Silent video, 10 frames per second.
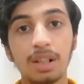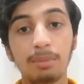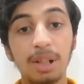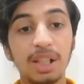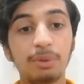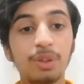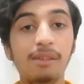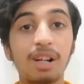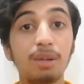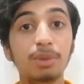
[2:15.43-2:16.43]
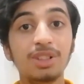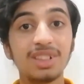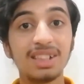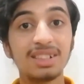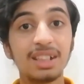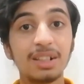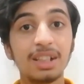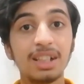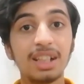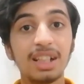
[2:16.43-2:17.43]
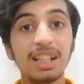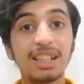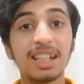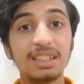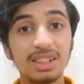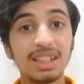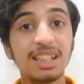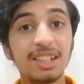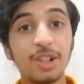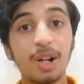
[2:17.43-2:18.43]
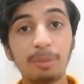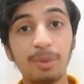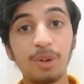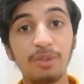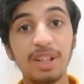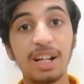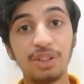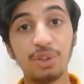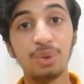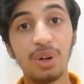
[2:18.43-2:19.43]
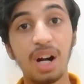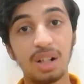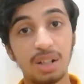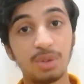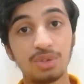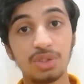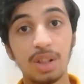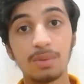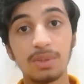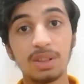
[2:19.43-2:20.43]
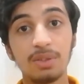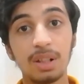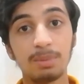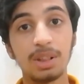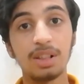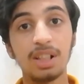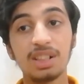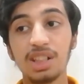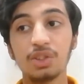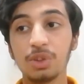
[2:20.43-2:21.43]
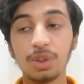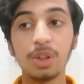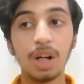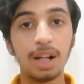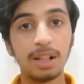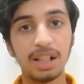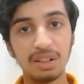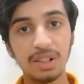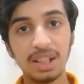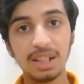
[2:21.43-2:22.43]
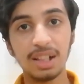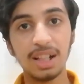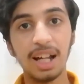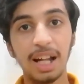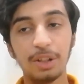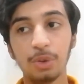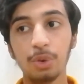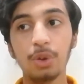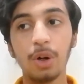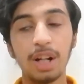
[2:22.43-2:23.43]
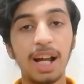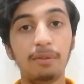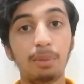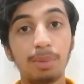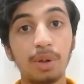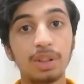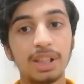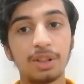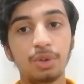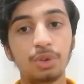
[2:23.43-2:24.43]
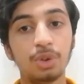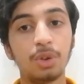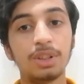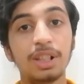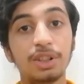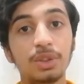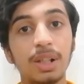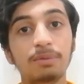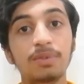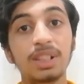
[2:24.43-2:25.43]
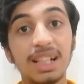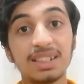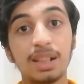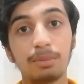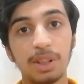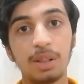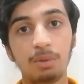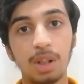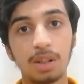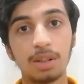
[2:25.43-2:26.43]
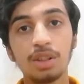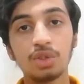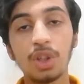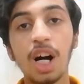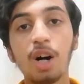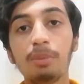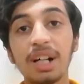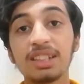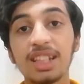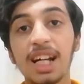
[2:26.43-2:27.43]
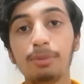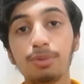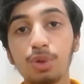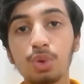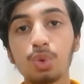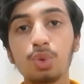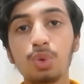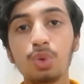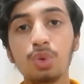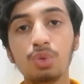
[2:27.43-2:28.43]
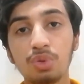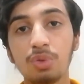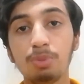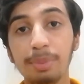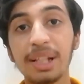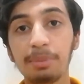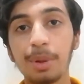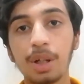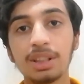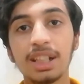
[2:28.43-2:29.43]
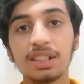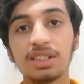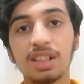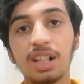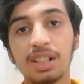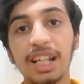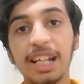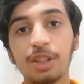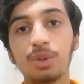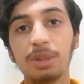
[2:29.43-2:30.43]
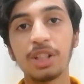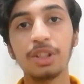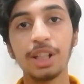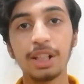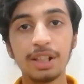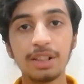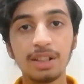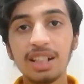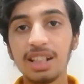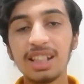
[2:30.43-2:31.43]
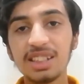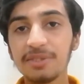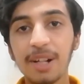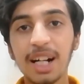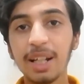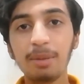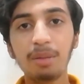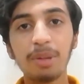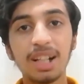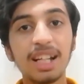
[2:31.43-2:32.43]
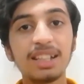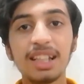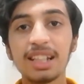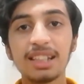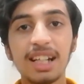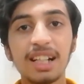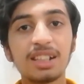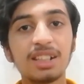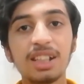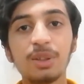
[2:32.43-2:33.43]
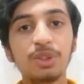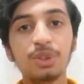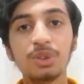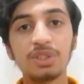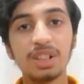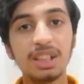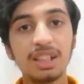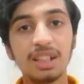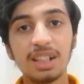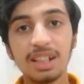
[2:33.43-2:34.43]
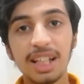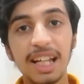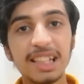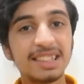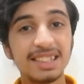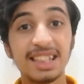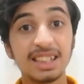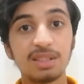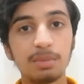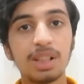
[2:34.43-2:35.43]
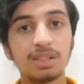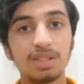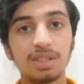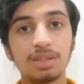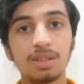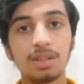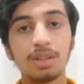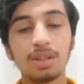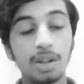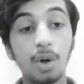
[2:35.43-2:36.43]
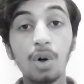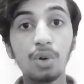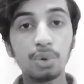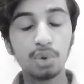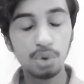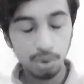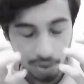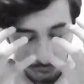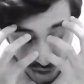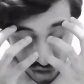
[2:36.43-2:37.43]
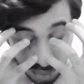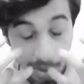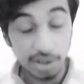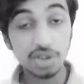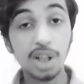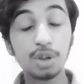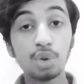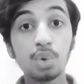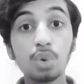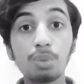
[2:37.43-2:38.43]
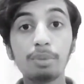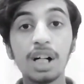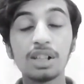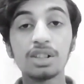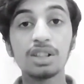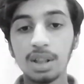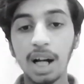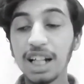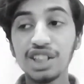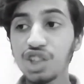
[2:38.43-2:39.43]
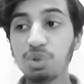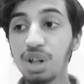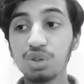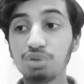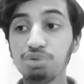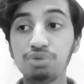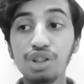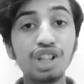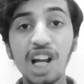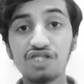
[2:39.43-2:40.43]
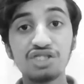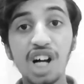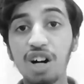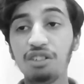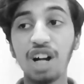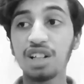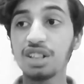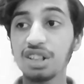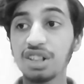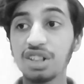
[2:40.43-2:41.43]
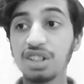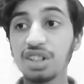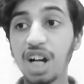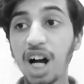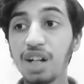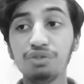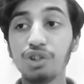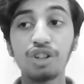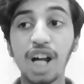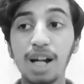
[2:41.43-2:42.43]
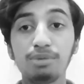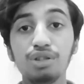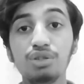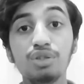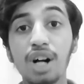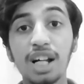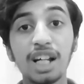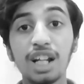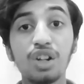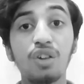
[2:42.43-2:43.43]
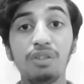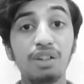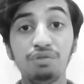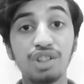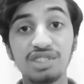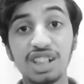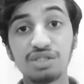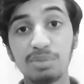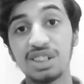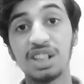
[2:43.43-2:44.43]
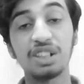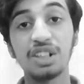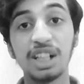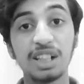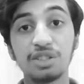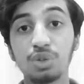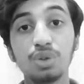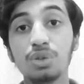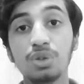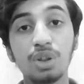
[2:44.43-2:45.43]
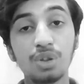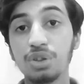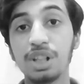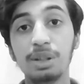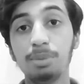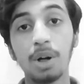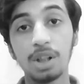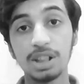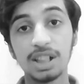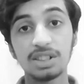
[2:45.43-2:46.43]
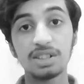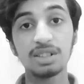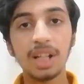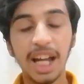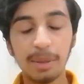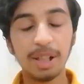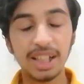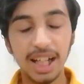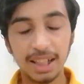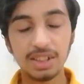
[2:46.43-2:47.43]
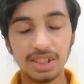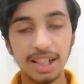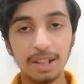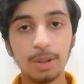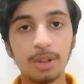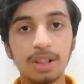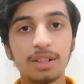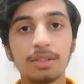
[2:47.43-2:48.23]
But if you have a computer science degree, it can still not prove that you are a good software developer. Just you got a degree and you don't have a project to show that you have done some real work. So how much time 2 big projects take to be created? It is variable, but I think that they will usually take 6 months or so. Oh, 6 months are too much. I just want to freelance now and I have no time to do. I cannot wait for 6 months and create 2-3 projects. Hey buddy, understand, look.